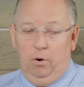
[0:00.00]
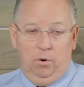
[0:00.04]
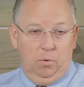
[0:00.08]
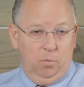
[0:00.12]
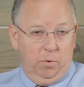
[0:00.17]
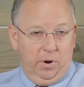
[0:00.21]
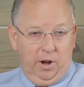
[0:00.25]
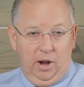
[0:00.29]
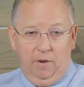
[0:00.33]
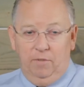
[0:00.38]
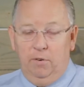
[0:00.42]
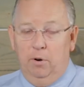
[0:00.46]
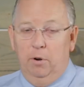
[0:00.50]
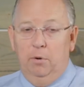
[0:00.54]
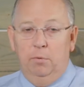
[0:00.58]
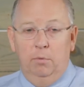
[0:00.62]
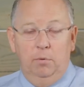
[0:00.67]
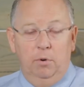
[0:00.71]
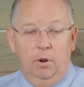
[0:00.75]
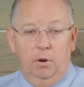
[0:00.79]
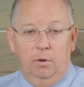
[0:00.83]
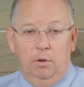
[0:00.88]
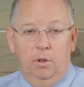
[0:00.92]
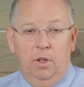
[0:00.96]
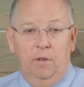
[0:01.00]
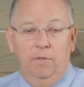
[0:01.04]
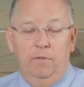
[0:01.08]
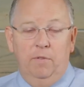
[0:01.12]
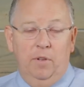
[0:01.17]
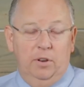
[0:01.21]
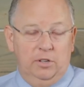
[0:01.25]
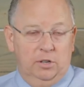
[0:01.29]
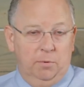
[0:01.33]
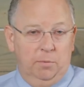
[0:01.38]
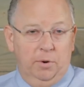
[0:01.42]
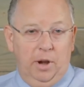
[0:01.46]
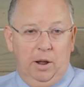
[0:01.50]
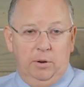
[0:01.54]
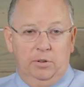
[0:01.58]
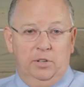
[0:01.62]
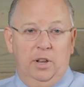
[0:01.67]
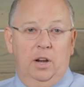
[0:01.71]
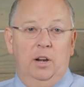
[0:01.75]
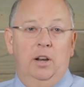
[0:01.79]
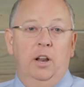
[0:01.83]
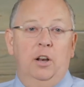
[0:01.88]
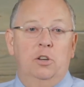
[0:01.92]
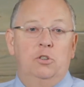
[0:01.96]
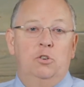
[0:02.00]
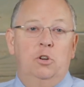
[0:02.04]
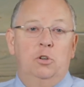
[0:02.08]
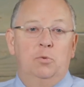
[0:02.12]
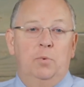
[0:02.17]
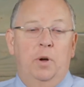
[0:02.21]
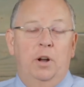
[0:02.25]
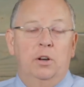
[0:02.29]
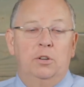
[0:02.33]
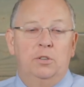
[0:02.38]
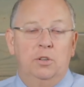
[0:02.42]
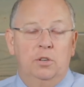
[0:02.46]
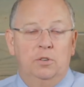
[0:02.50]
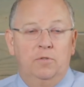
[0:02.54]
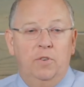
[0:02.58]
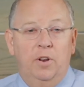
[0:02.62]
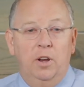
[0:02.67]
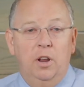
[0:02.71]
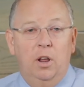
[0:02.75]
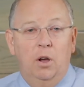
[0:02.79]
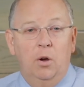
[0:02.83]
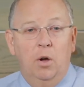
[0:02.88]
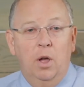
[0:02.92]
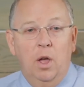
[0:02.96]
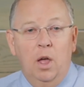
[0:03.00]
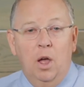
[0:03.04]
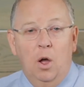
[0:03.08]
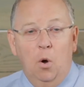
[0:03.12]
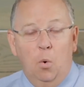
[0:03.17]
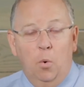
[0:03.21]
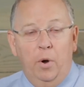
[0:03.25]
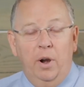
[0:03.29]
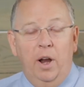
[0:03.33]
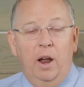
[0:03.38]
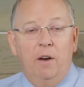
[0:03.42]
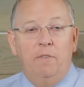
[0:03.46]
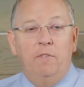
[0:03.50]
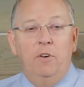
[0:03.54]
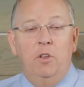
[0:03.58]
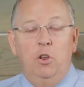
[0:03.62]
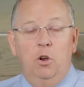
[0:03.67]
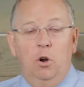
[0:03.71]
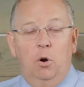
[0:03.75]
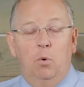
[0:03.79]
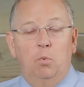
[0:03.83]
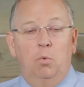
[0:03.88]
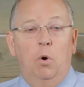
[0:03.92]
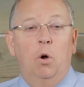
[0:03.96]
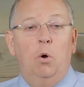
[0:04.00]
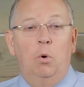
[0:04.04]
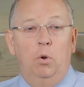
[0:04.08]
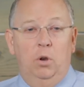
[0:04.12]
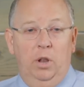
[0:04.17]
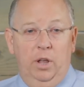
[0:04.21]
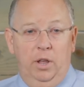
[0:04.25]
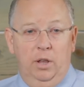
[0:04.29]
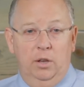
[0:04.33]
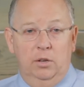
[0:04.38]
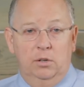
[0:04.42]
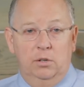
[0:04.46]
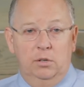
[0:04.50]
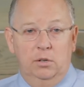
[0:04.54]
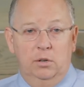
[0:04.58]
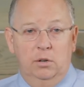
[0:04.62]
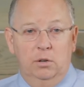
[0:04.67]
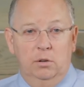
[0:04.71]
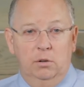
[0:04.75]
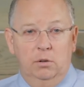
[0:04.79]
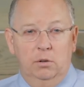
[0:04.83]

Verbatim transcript: or, whatever, you know, if someone outside of dentistry is watching this video, whatever your role is,